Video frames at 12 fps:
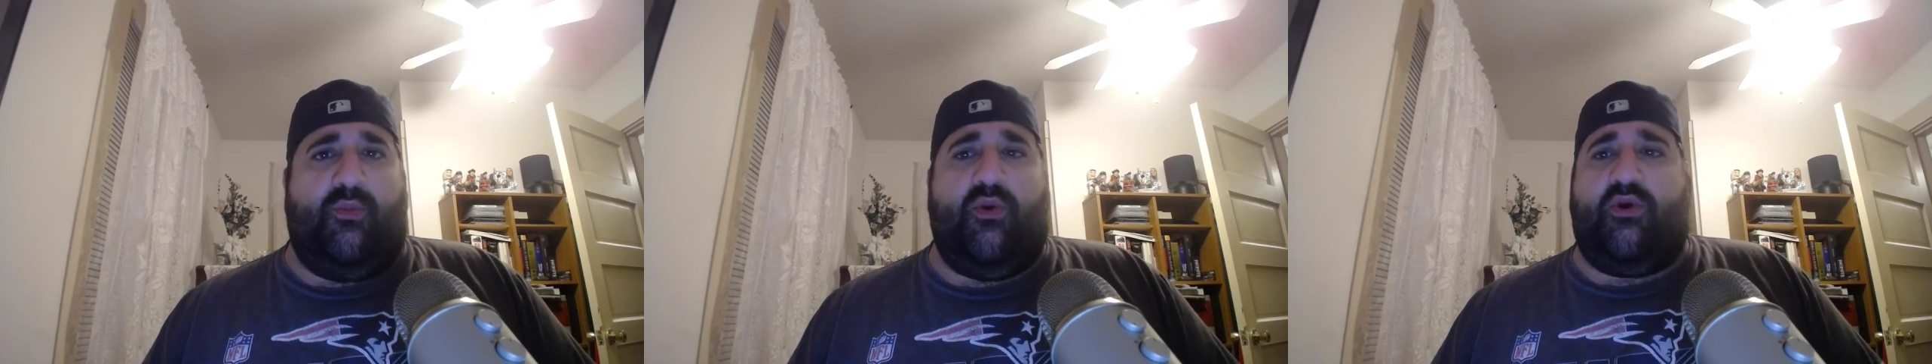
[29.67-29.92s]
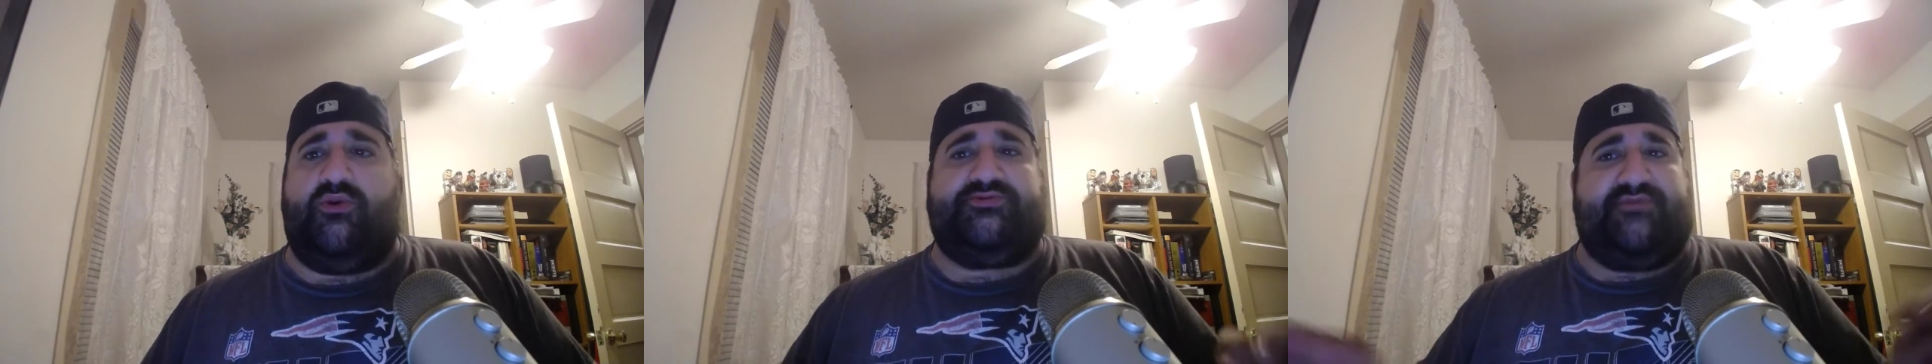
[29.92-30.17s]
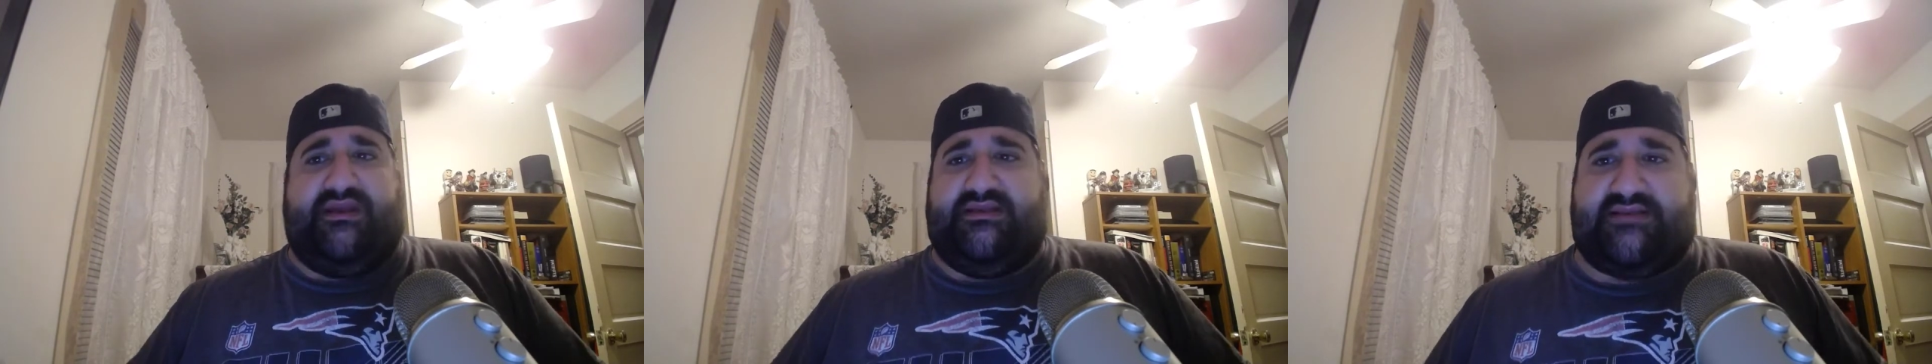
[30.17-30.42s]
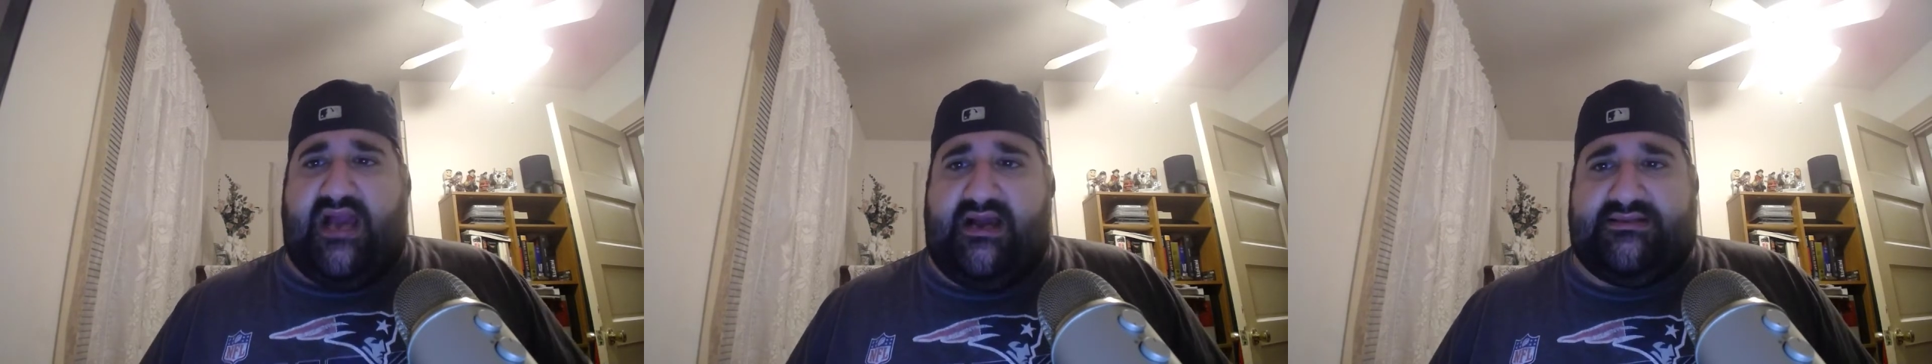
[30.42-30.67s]
the world's
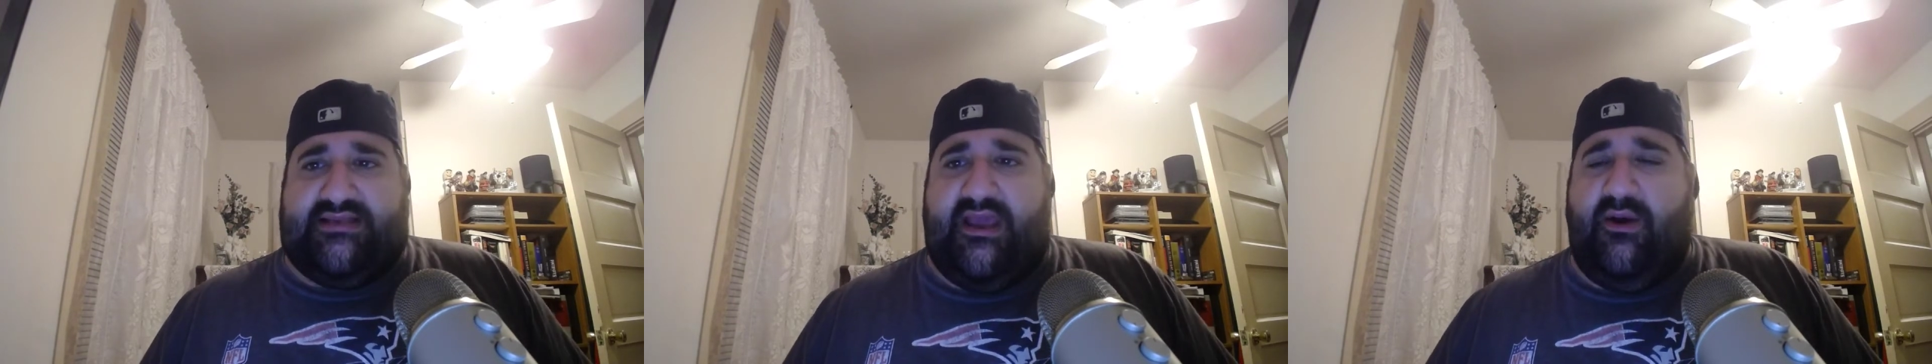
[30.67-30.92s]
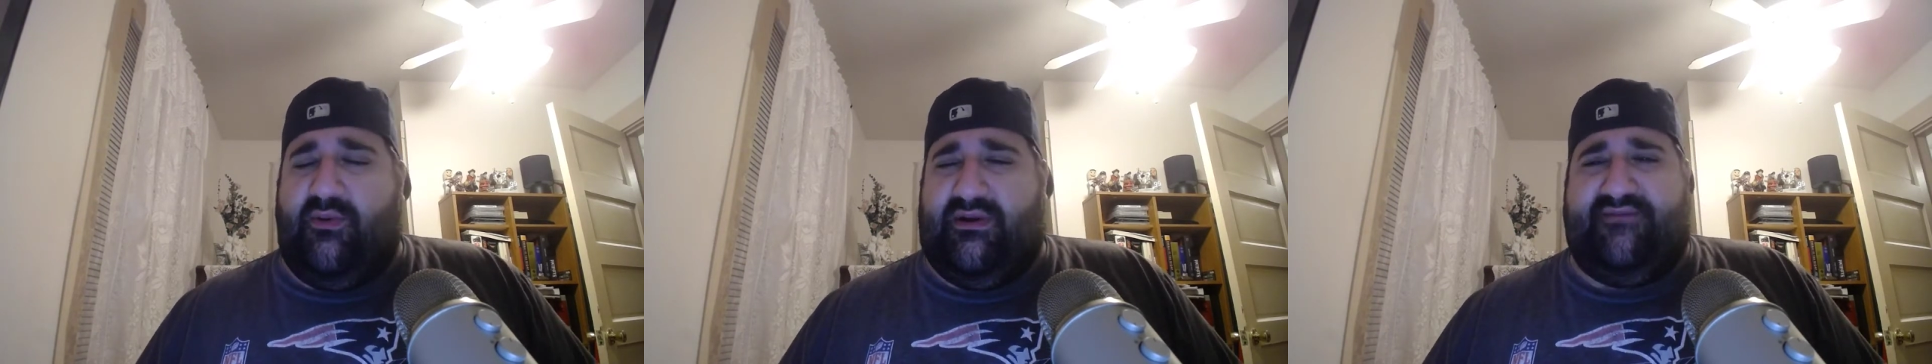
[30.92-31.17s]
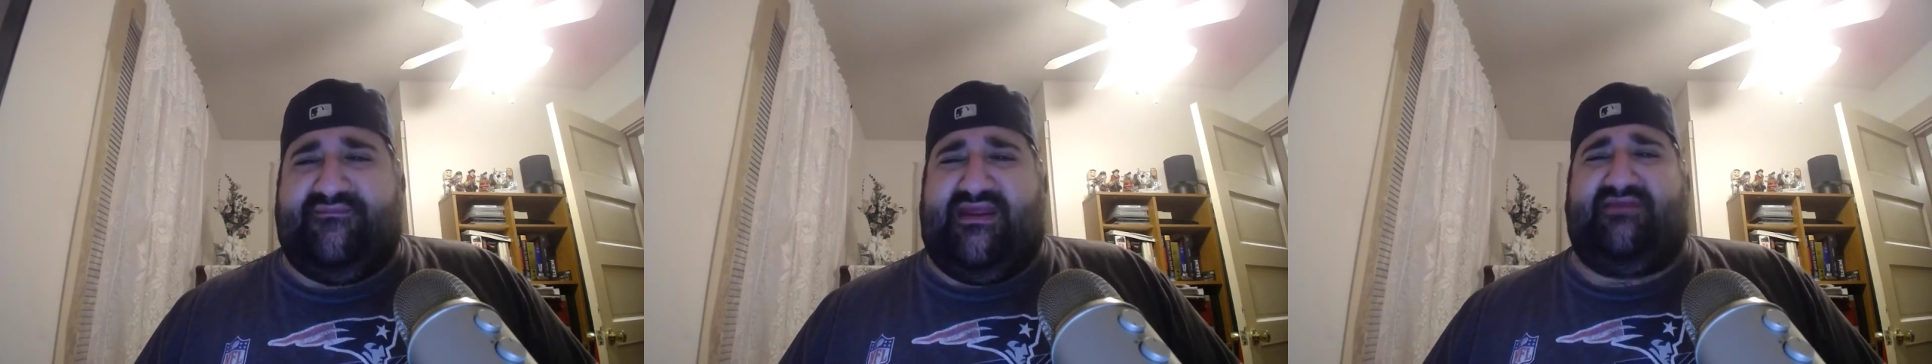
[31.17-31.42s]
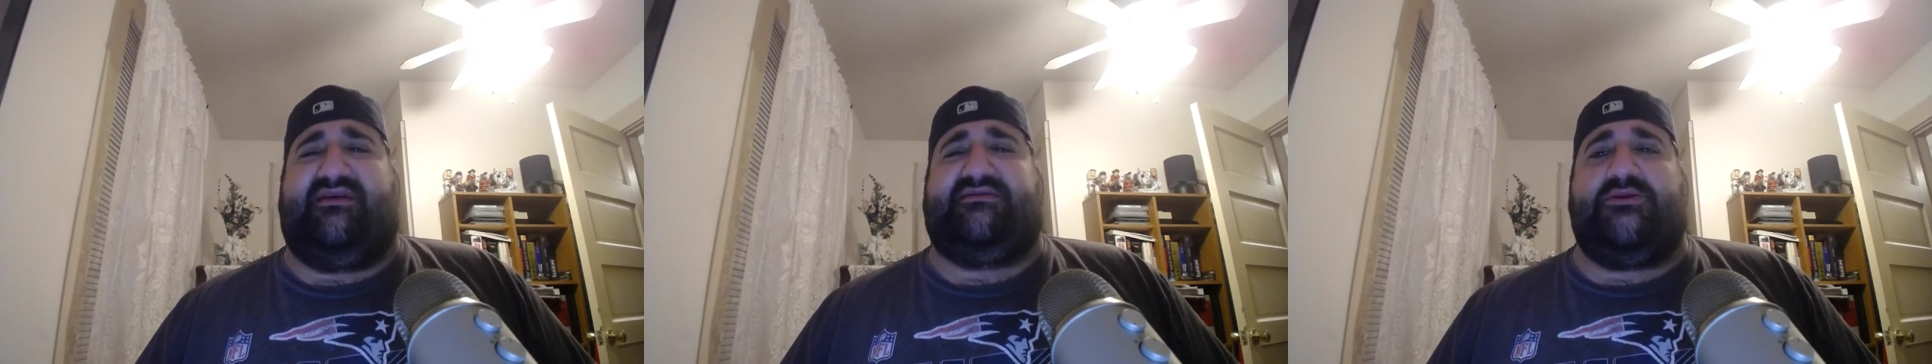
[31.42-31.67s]
greatest cocktail, whatever
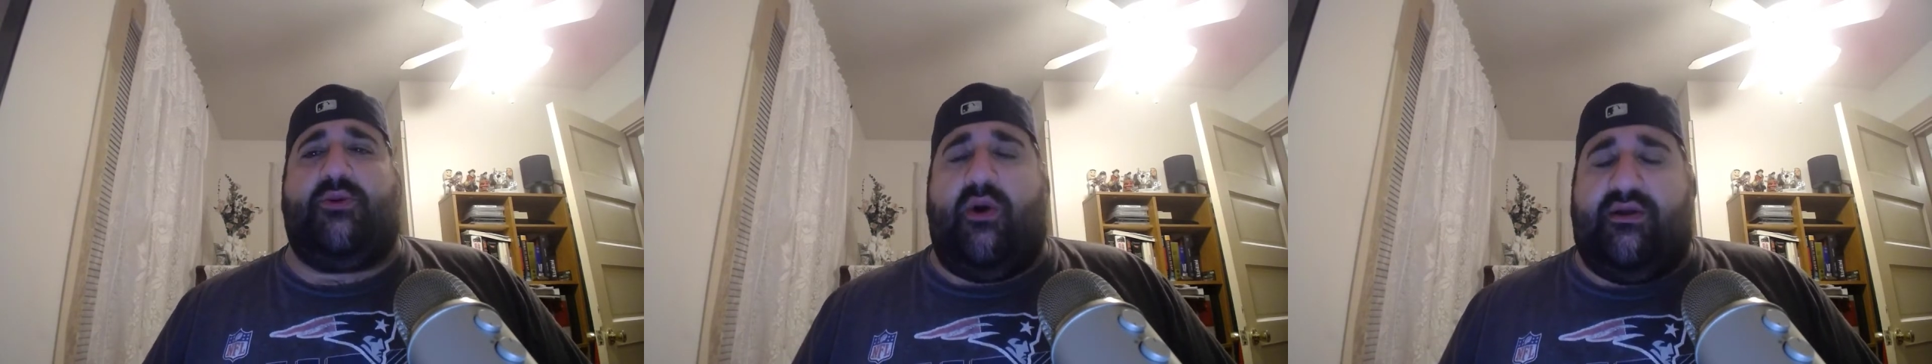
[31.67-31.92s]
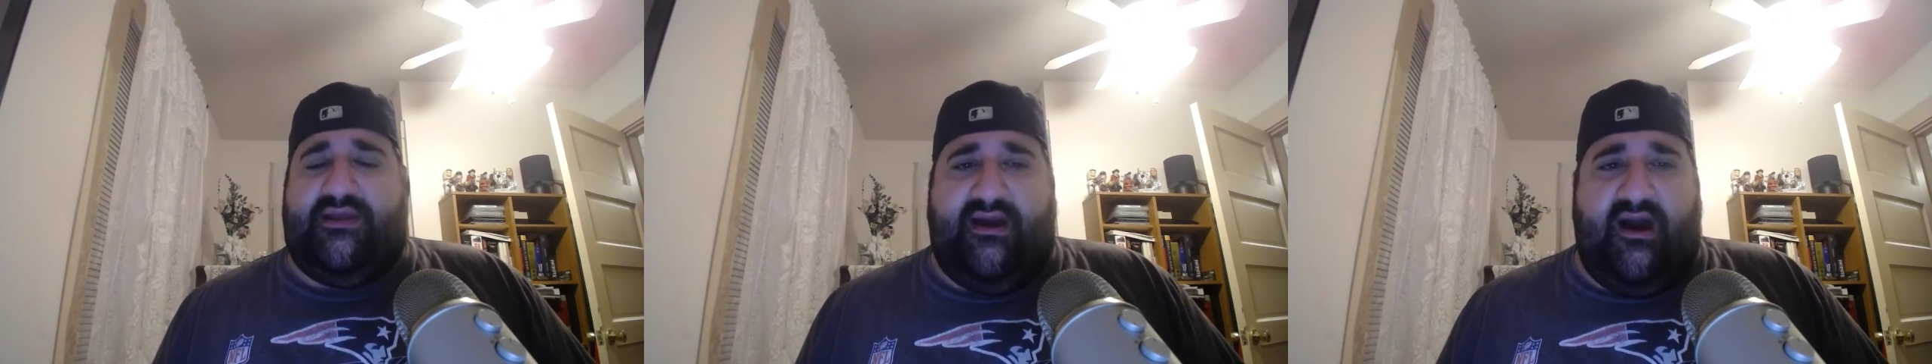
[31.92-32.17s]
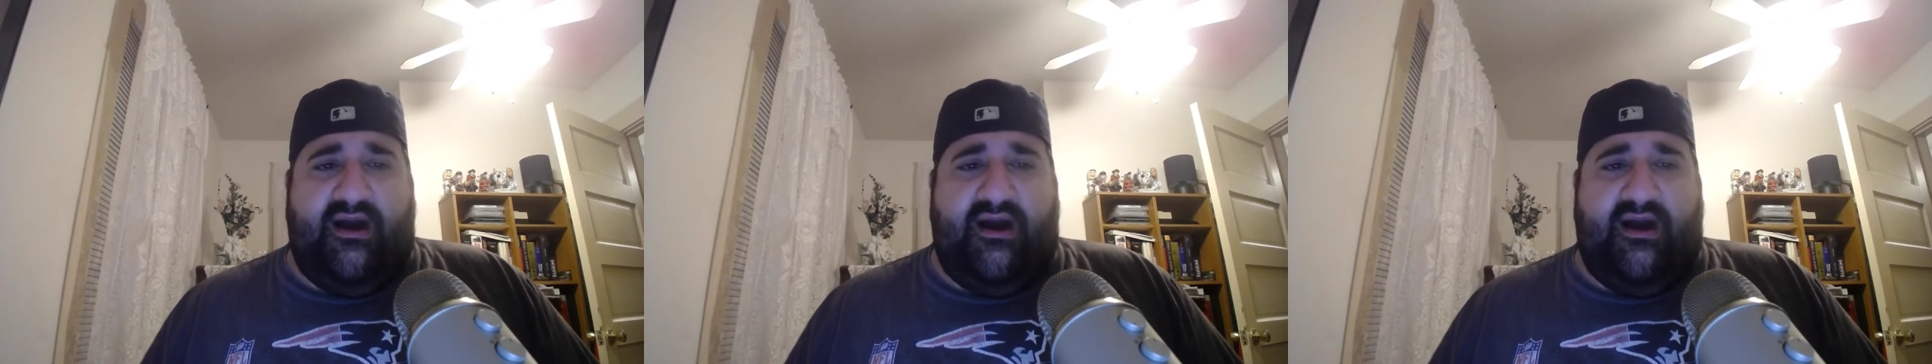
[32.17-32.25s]
they like to call it,